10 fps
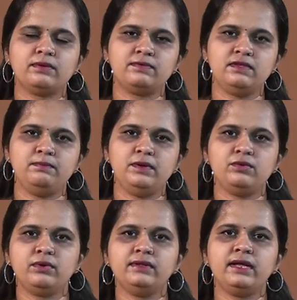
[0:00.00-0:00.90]
some
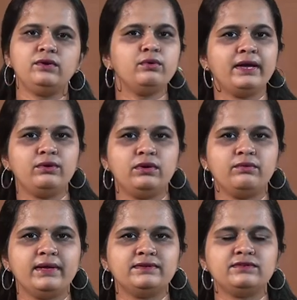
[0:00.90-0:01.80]
CPU and then to IO
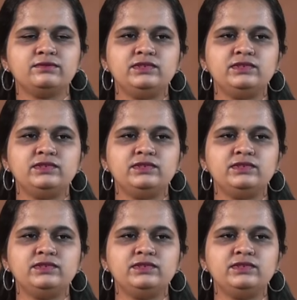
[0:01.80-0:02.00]
devices